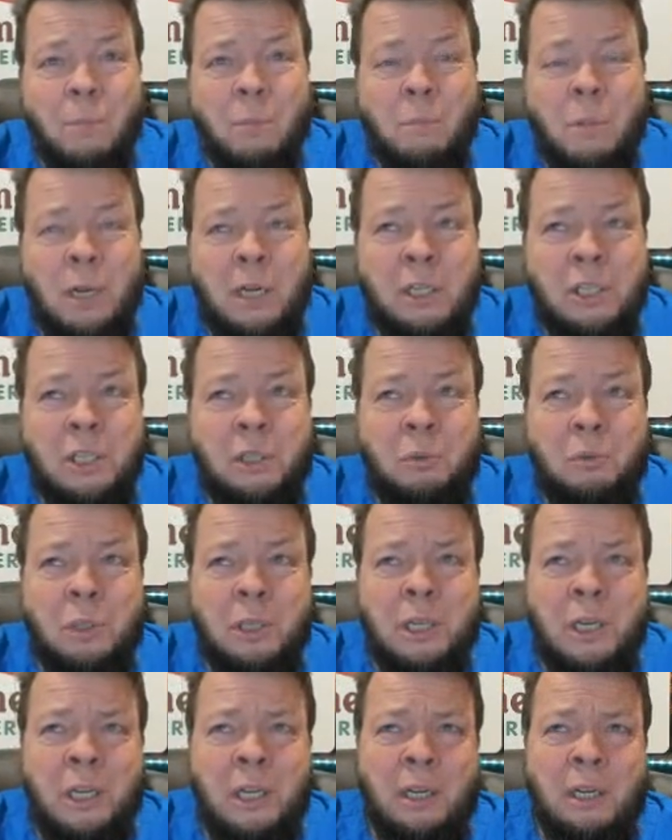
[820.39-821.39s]
because it's
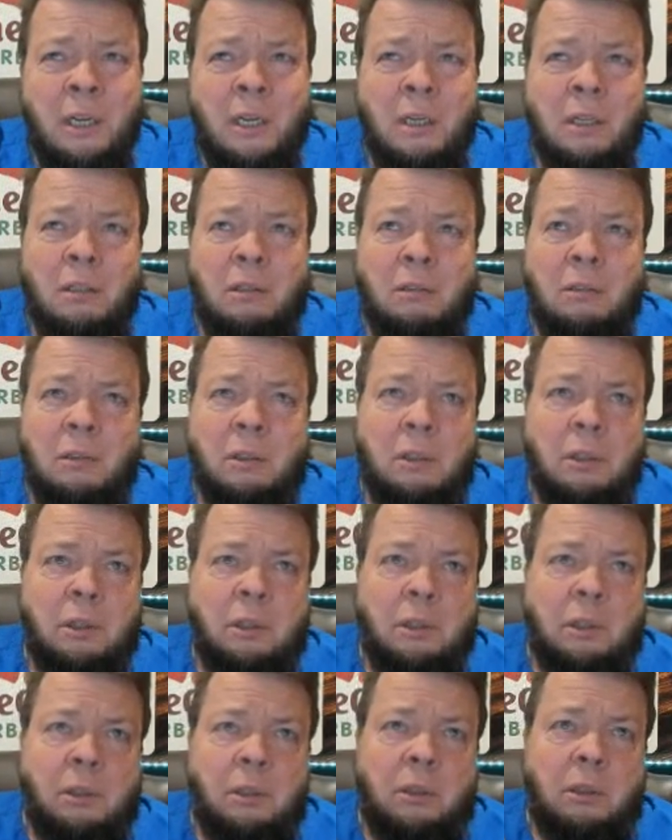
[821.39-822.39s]
really
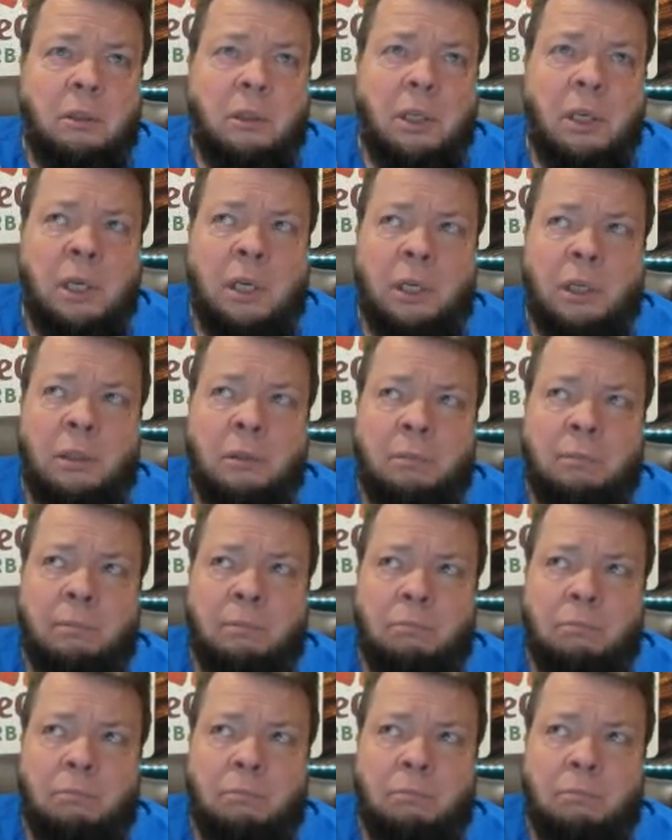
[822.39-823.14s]
uh,